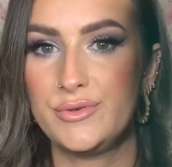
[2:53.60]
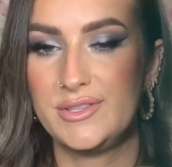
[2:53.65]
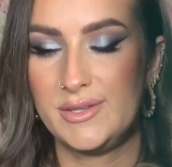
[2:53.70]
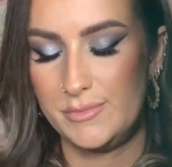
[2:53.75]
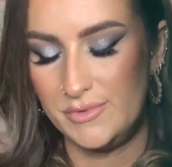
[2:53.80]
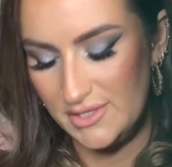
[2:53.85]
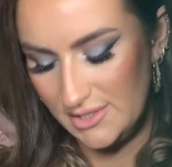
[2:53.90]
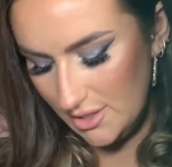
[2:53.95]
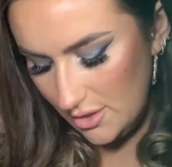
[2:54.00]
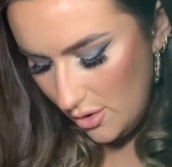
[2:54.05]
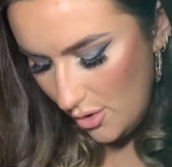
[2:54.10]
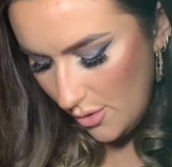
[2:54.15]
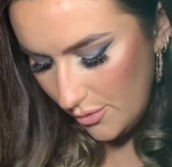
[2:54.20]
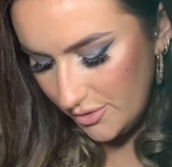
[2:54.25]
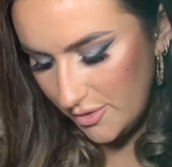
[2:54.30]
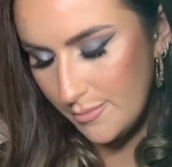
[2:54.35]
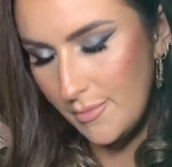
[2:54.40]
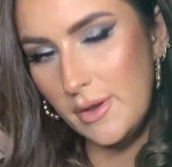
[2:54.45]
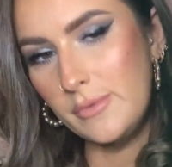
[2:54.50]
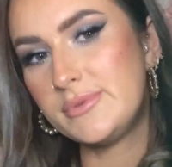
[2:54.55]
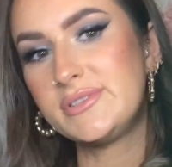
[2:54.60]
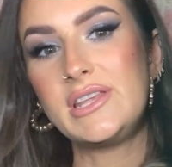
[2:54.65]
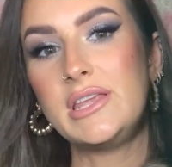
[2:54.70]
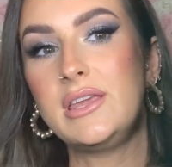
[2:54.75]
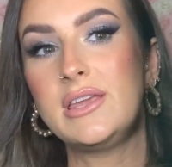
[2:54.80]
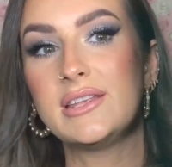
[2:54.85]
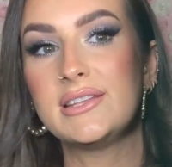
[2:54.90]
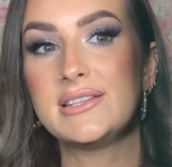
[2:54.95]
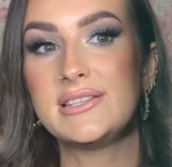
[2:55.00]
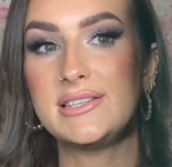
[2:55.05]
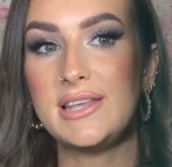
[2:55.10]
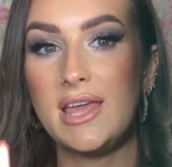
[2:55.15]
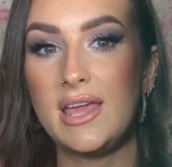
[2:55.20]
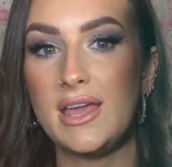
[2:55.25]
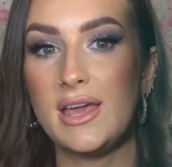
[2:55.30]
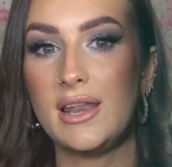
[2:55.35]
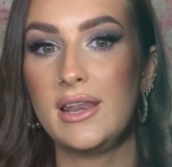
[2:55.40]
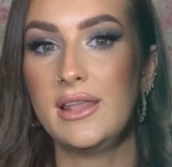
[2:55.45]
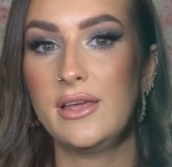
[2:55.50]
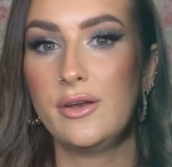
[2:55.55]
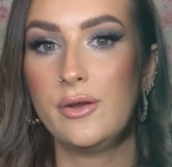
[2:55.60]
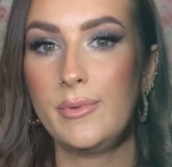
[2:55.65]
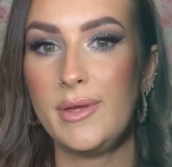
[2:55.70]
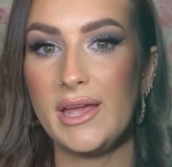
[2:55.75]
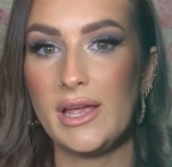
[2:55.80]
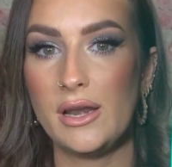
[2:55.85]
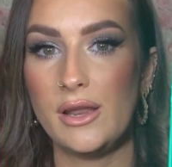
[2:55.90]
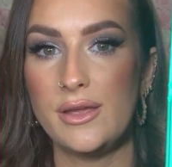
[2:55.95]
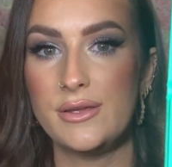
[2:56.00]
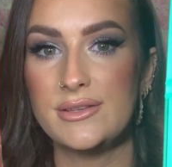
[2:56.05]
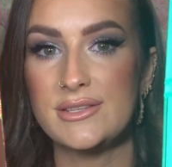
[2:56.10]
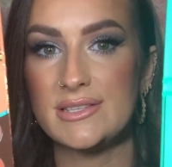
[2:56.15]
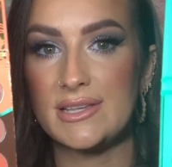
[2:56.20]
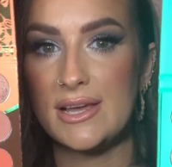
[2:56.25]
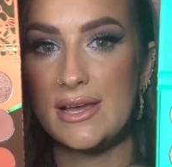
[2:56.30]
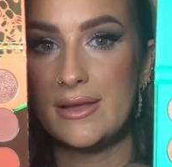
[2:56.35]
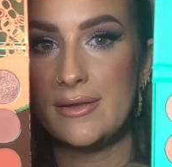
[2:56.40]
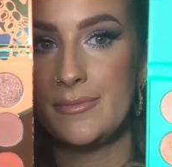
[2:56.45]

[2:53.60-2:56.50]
I'm just going to hold them up so you can see a little bit closer.